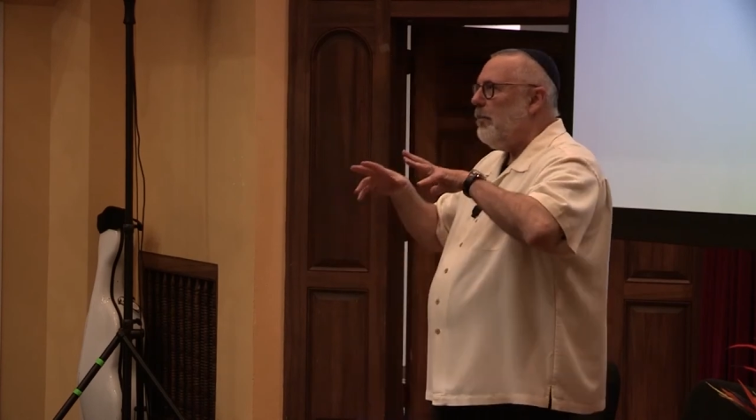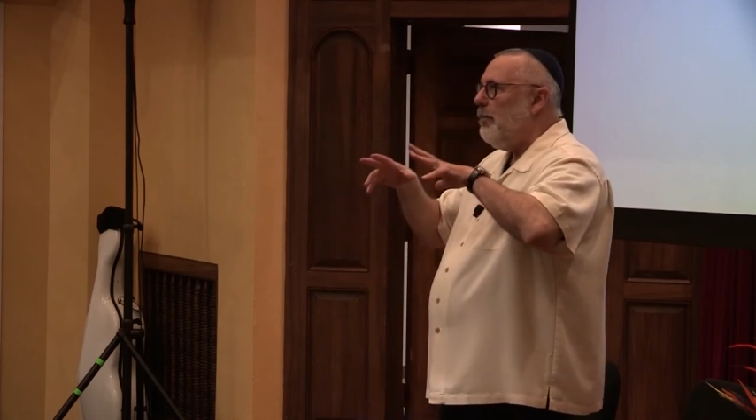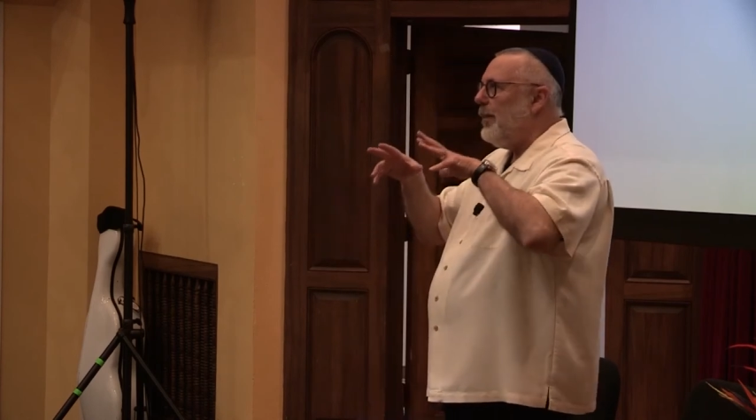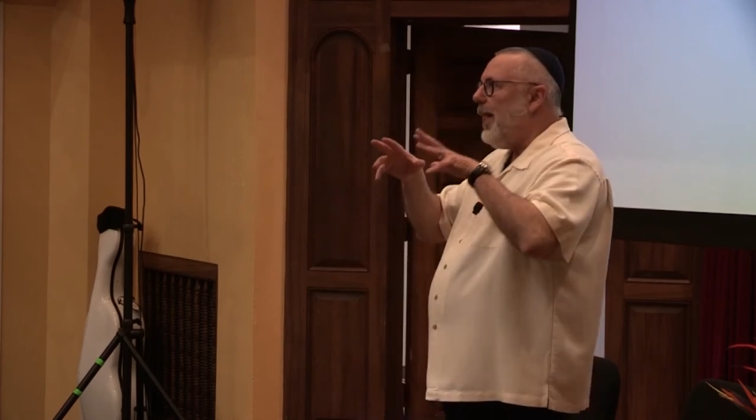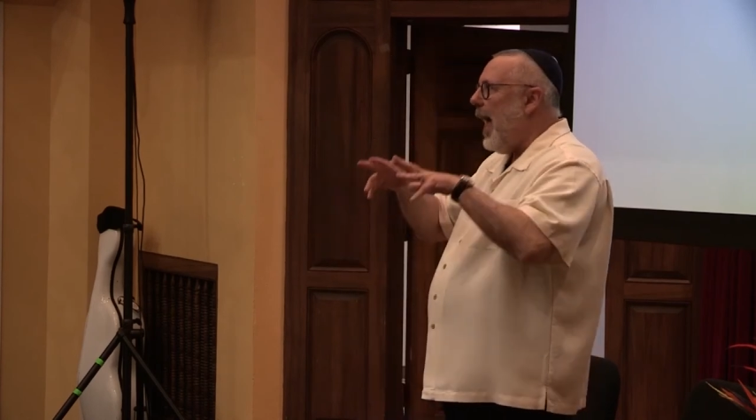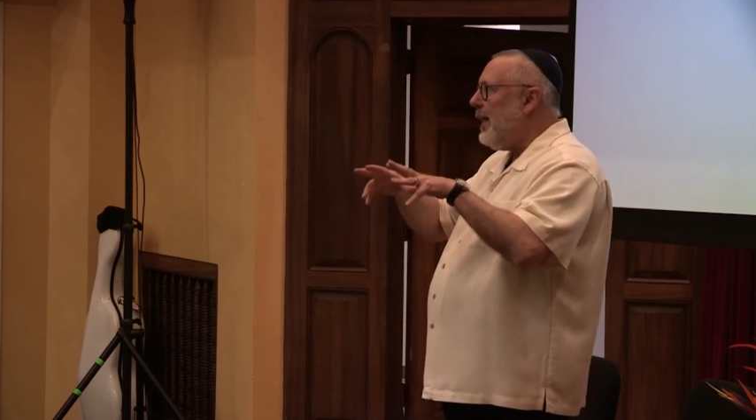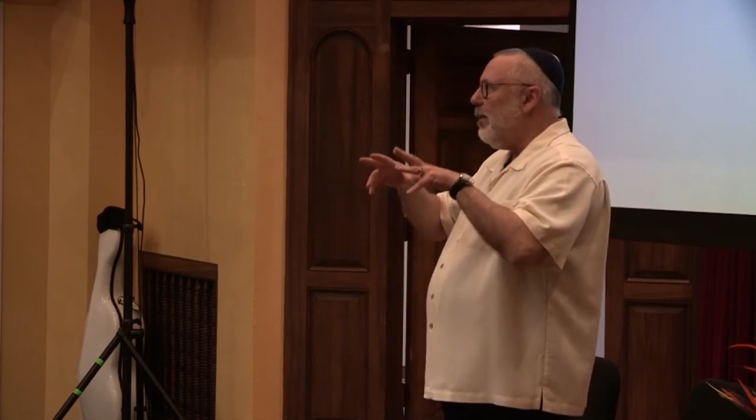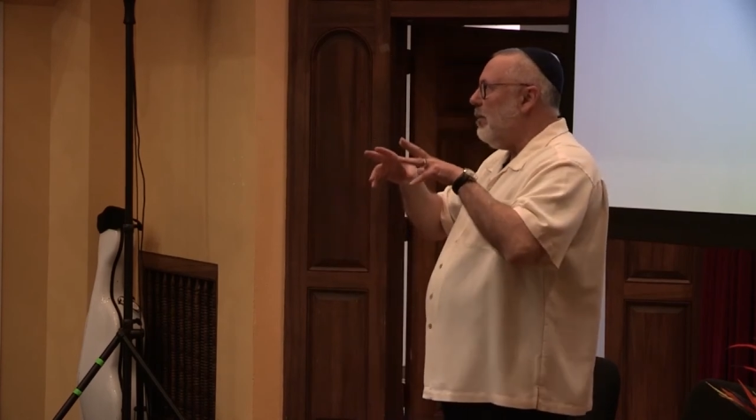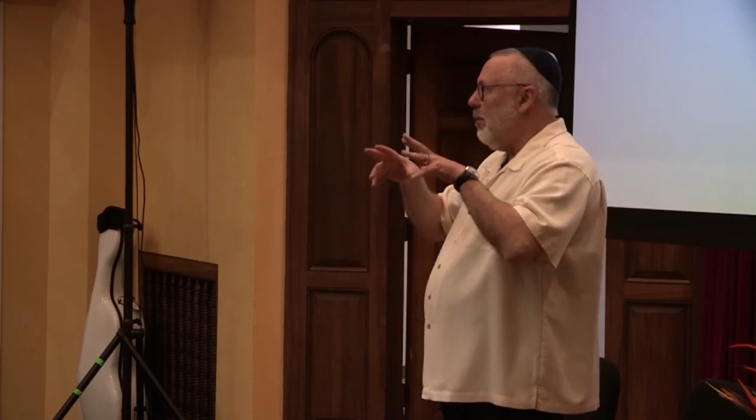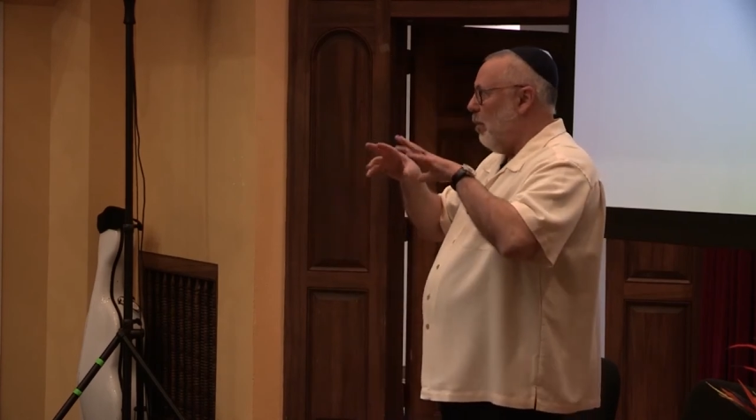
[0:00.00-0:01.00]
But
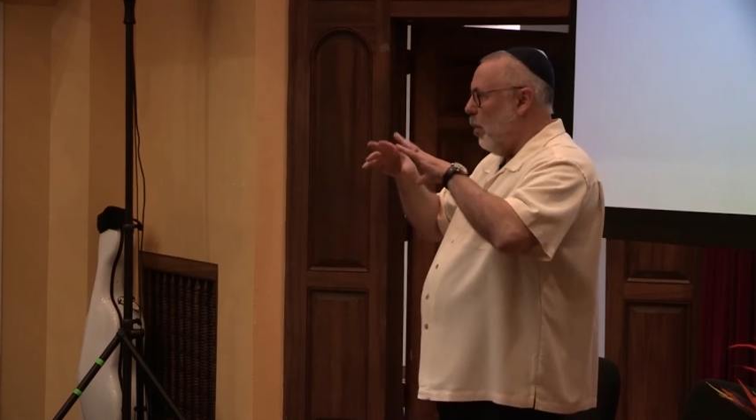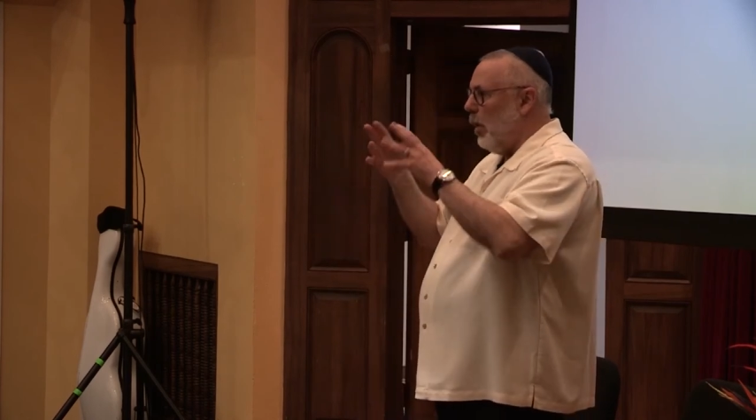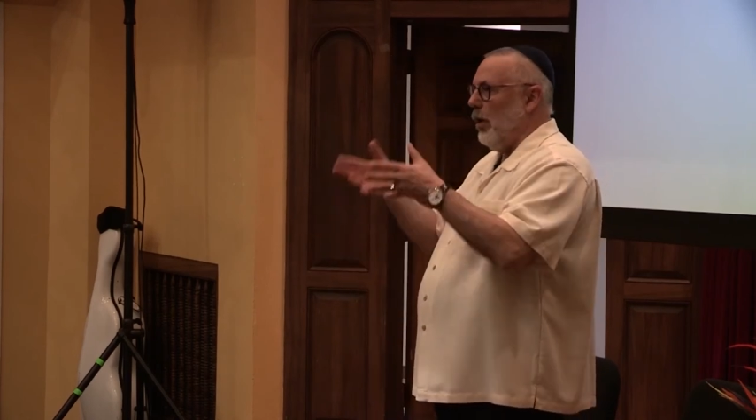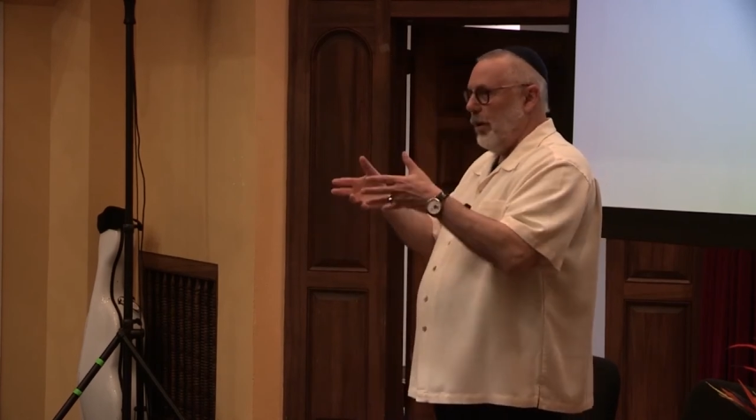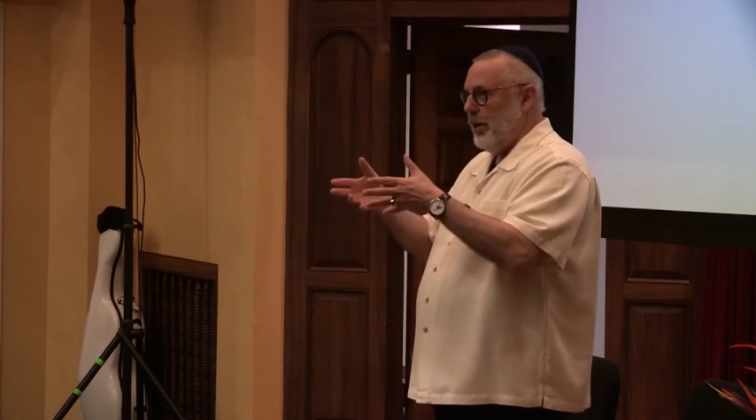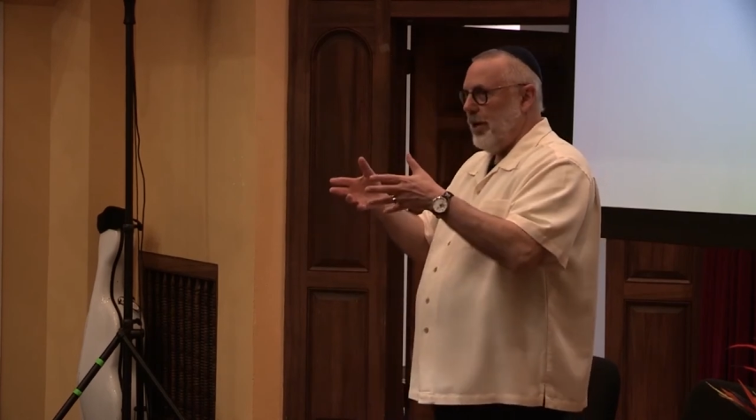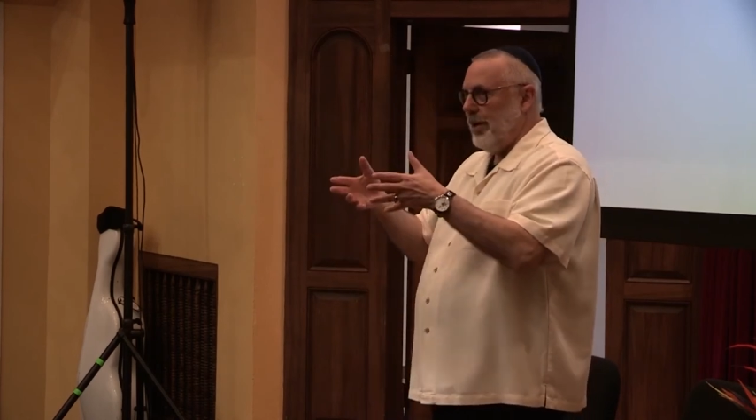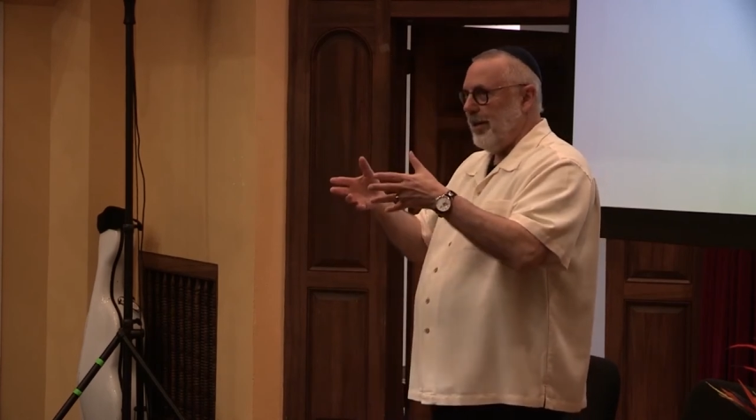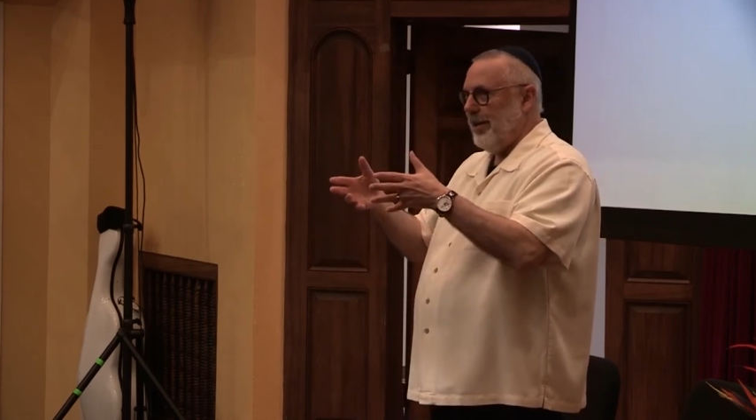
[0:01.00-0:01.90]
that word